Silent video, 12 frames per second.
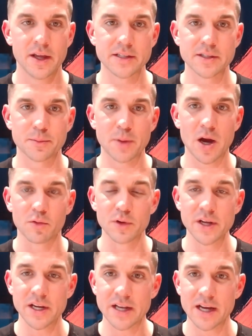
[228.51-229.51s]
is about
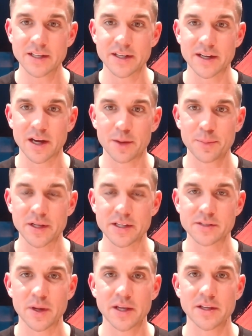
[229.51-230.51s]
reconnecting companies,